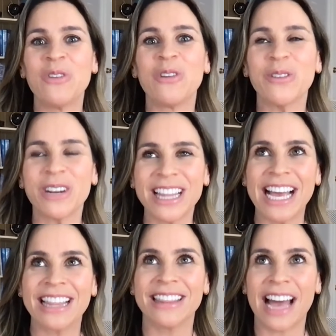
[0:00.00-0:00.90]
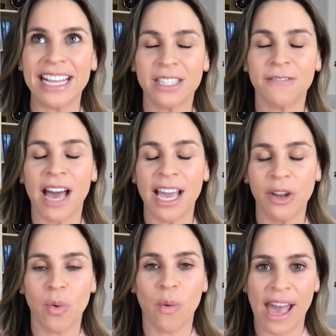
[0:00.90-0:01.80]
we were like, let's
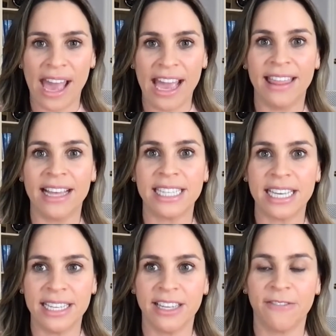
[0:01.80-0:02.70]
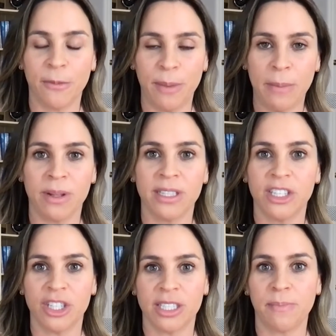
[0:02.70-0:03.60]
find a way that's easy for people
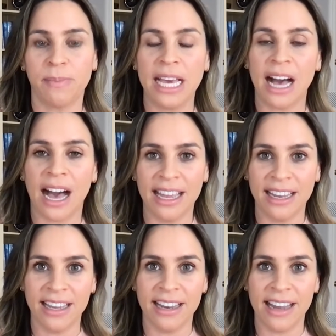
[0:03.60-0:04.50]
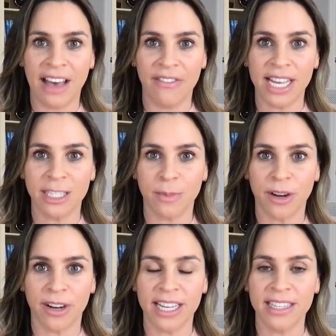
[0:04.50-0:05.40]
to just be guided and have an
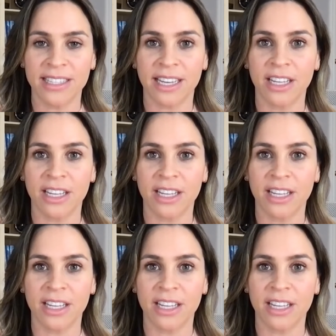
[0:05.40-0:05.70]
experience.